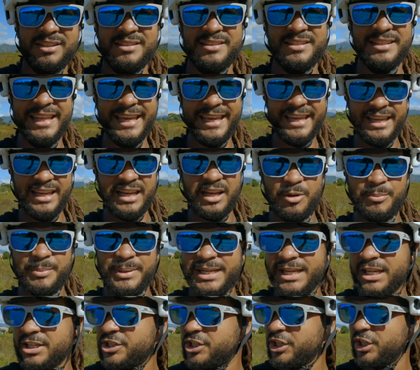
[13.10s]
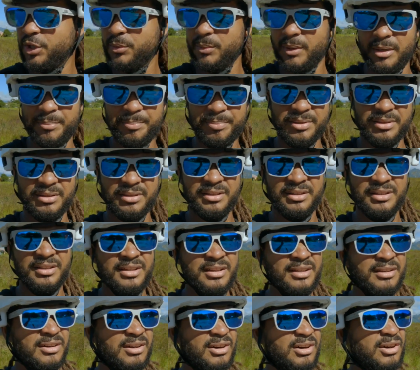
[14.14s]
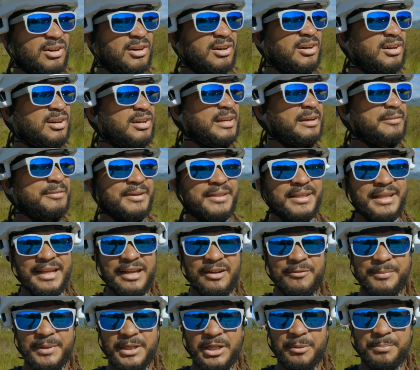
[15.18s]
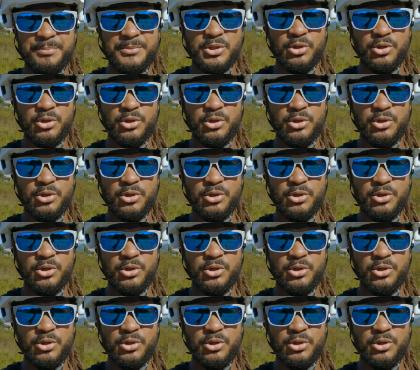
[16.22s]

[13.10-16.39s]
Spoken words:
today I'll be catching you up on everything I've been up